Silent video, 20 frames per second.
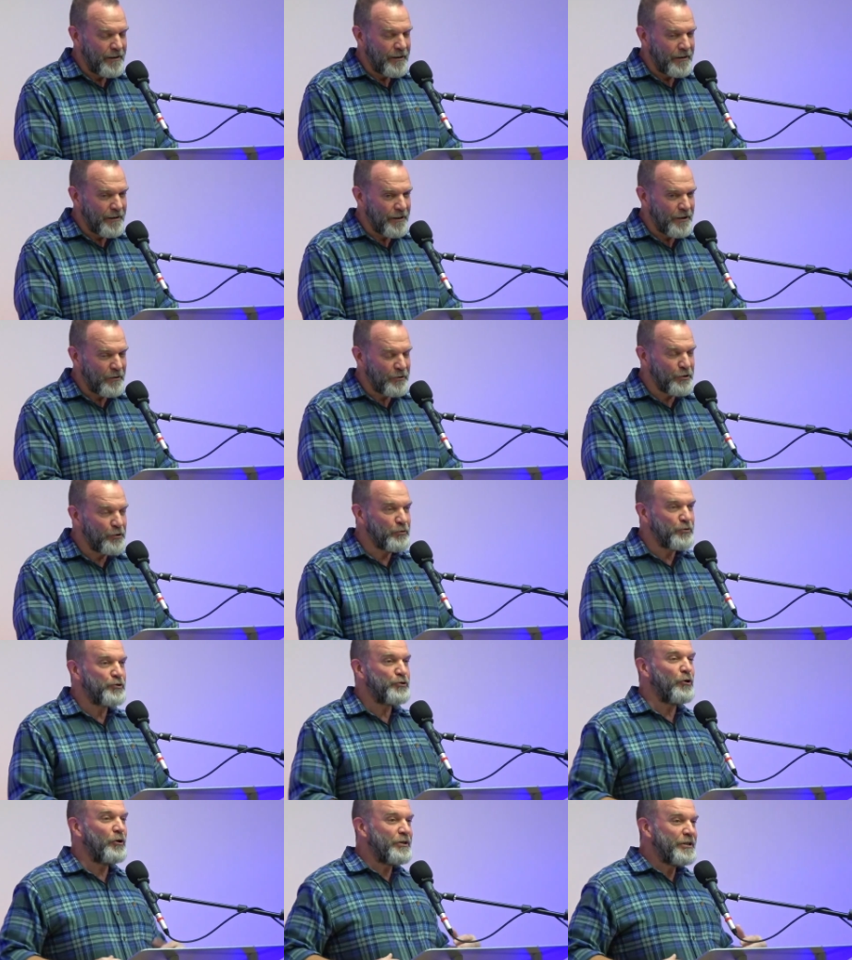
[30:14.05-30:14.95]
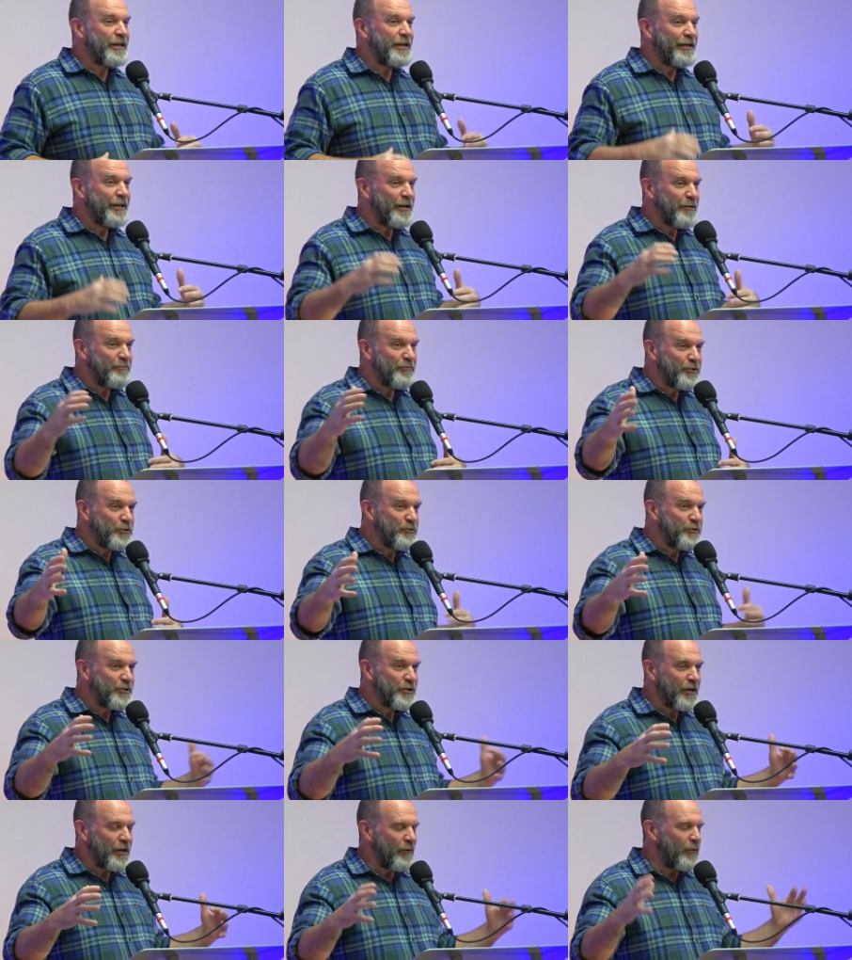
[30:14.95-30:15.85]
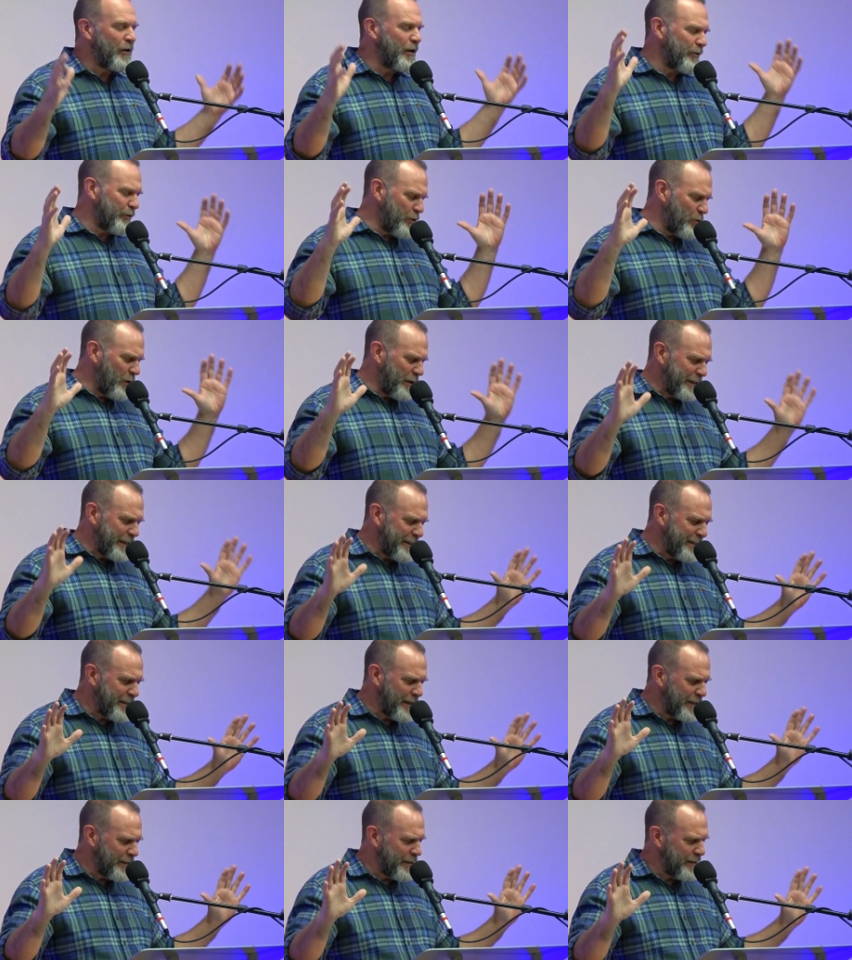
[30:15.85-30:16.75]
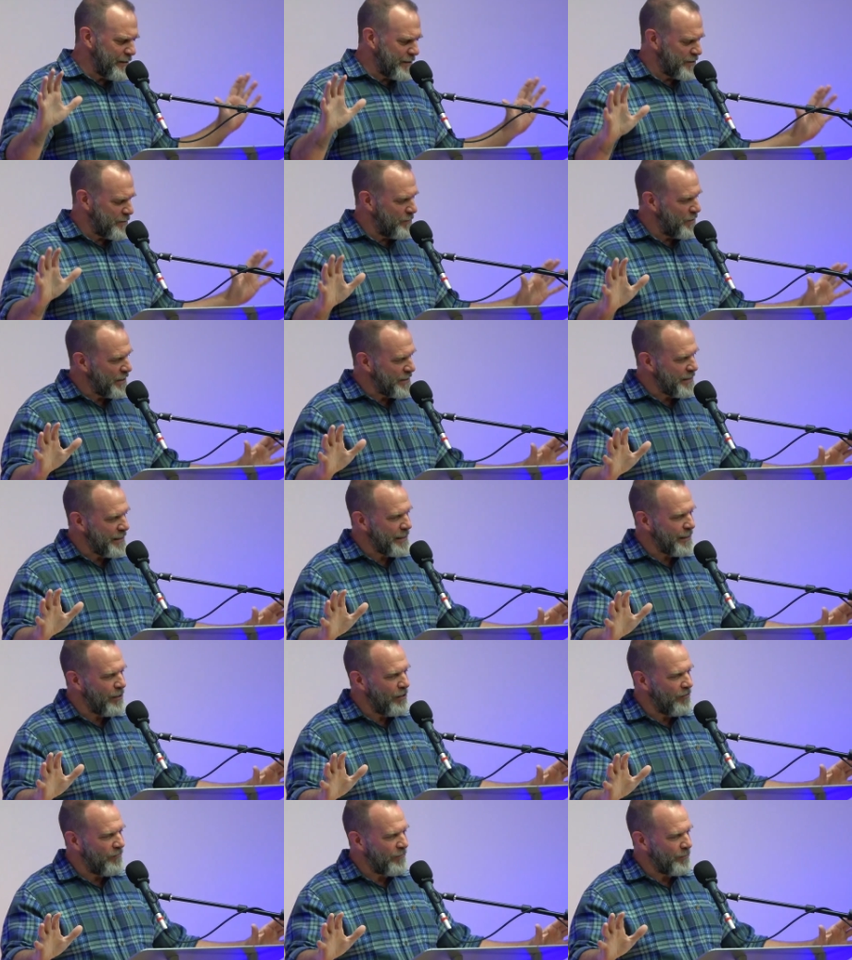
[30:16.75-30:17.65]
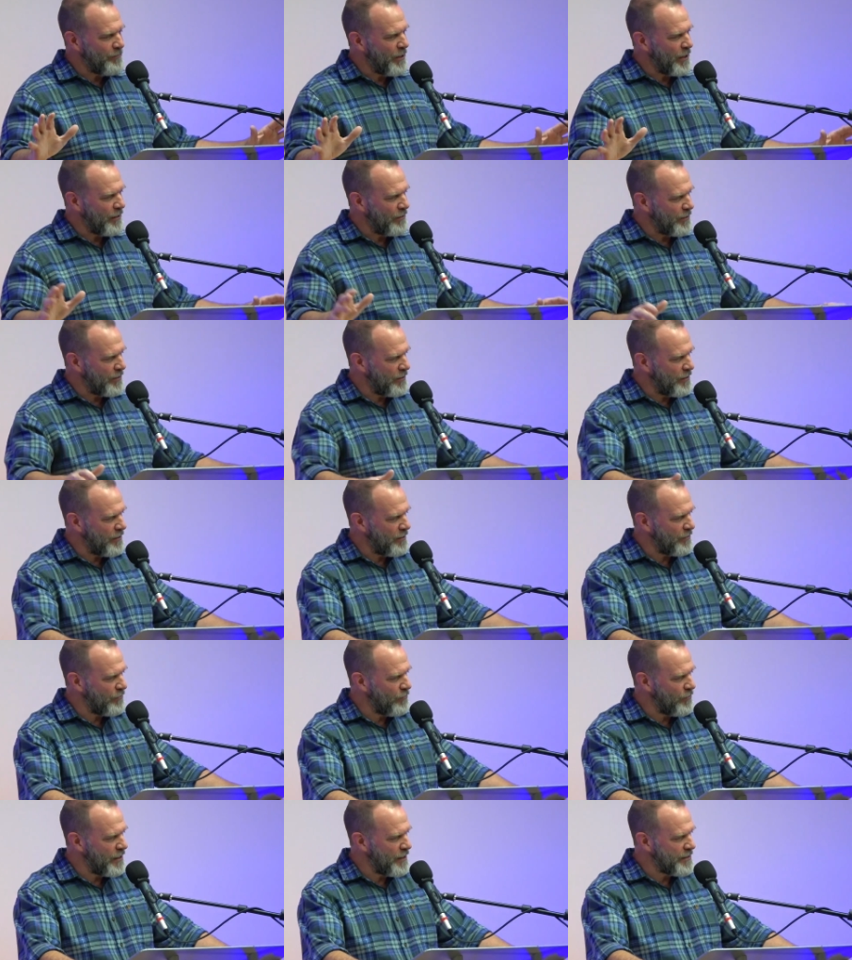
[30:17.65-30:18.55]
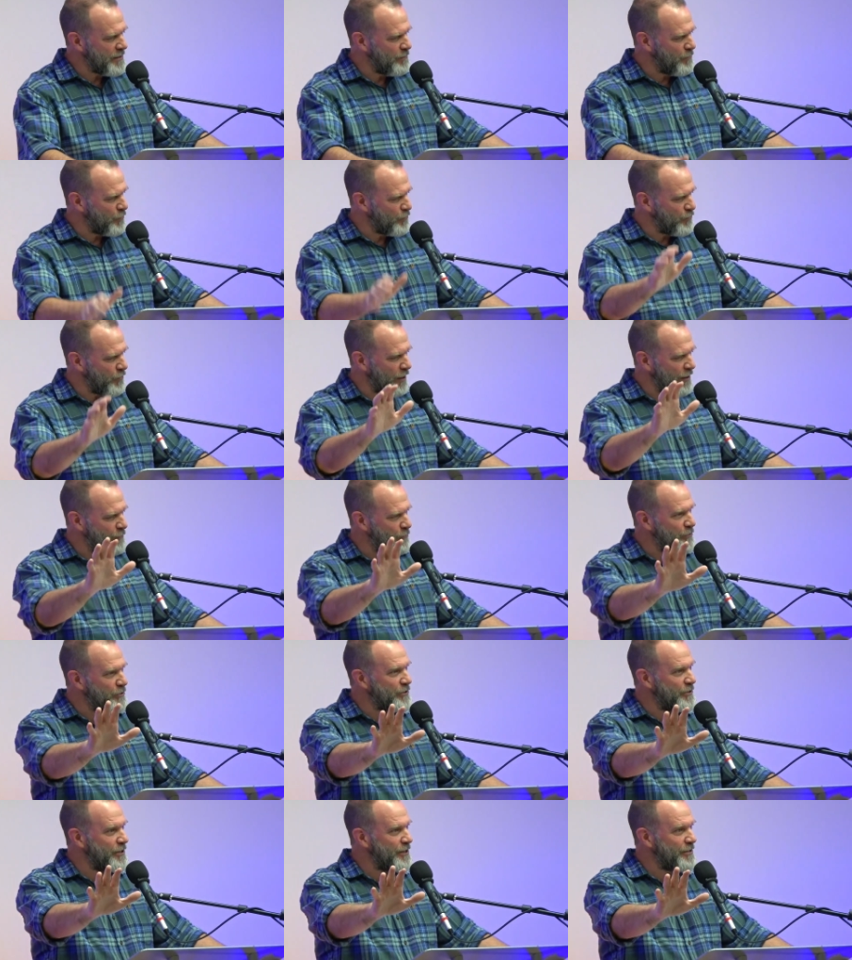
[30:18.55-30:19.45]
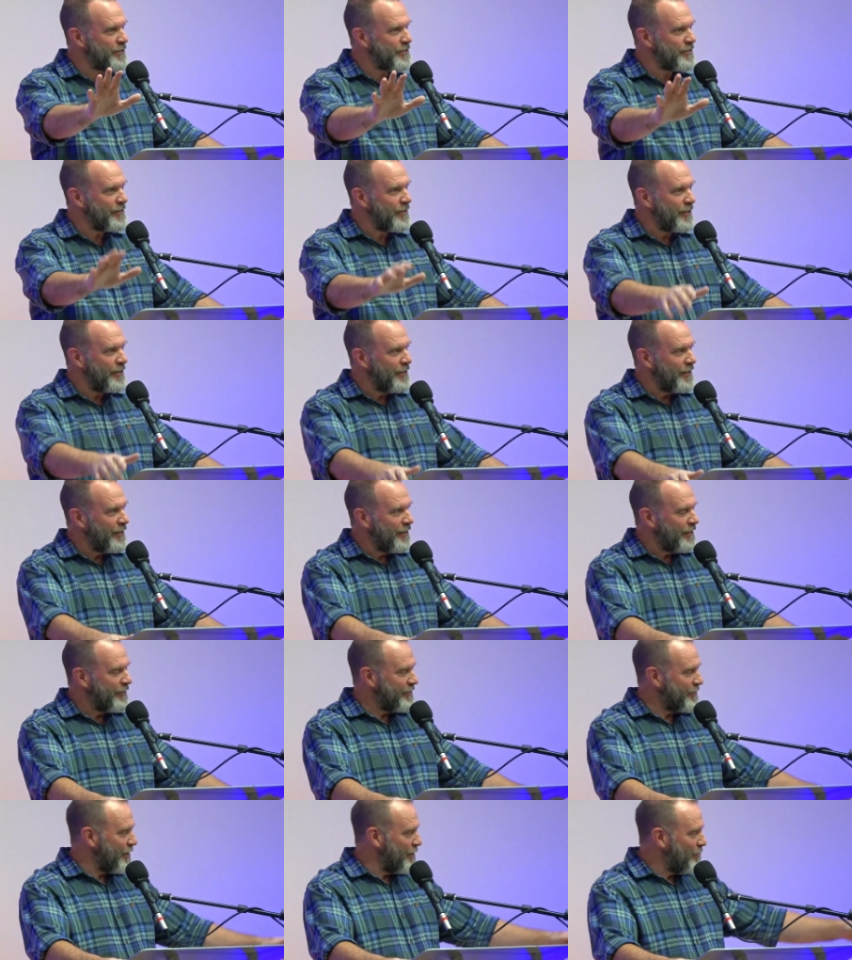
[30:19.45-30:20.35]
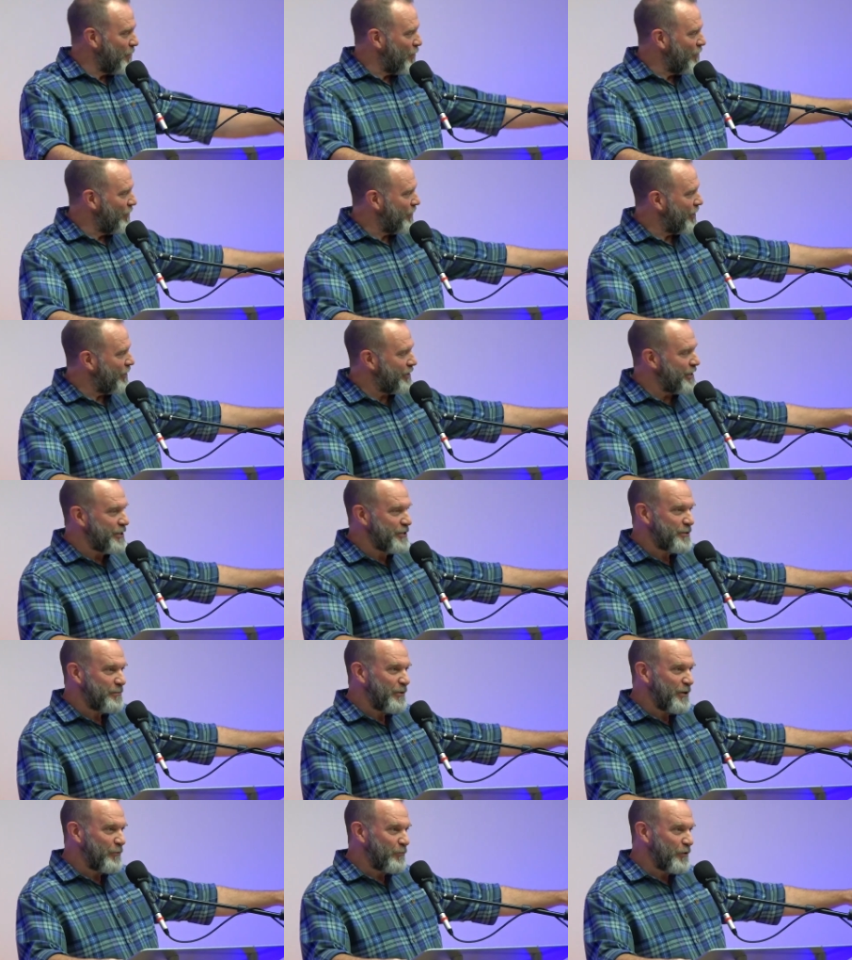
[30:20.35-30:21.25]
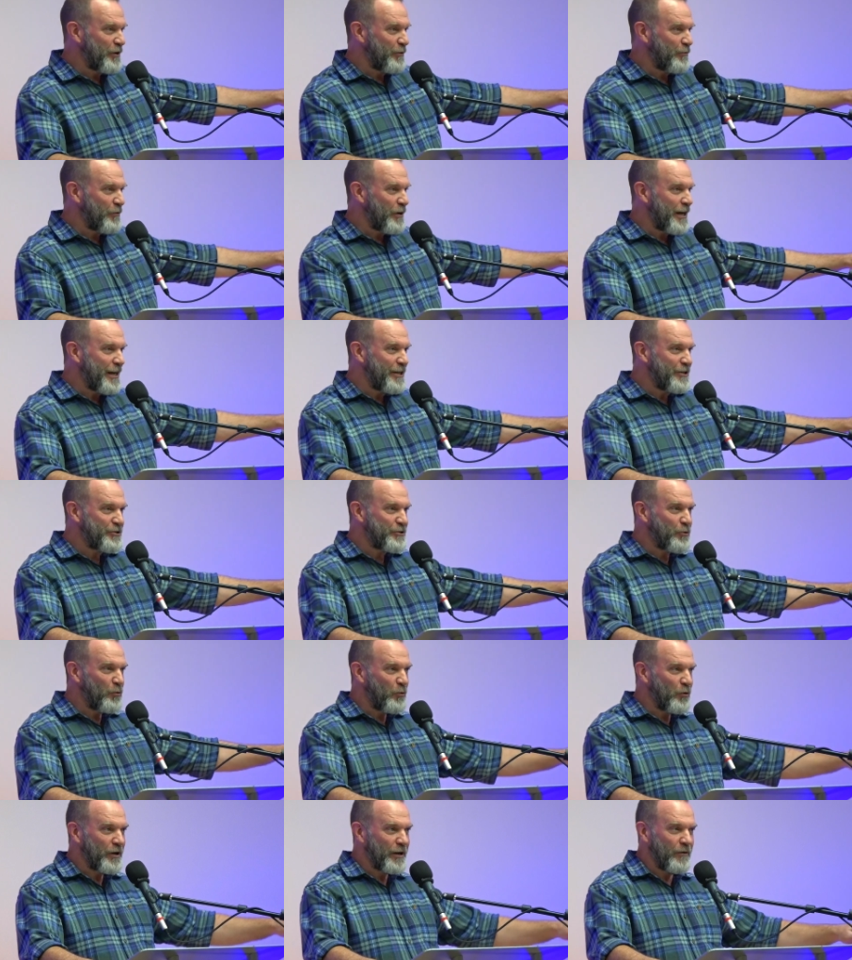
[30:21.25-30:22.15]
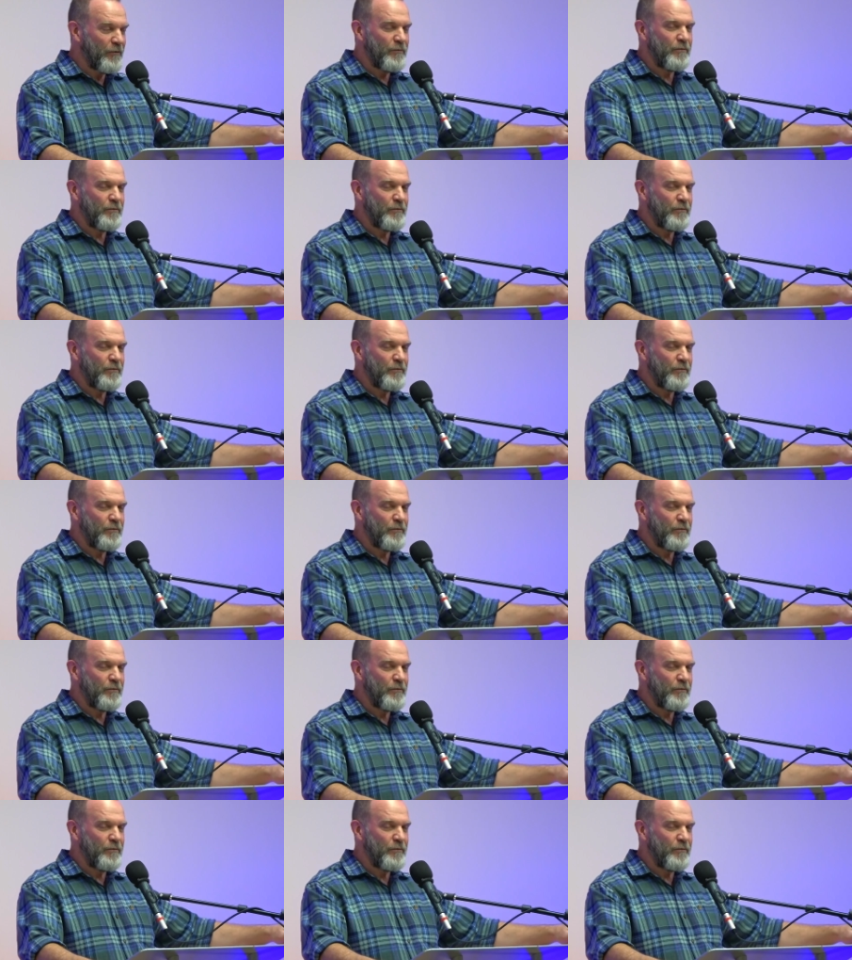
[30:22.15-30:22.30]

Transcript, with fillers: you know, and you'll start to get up and do something. Well, no, I need to, I need this my day off. I'm not going to cut grass. I'm going to try to resist. Something over there needs to be rearranged, or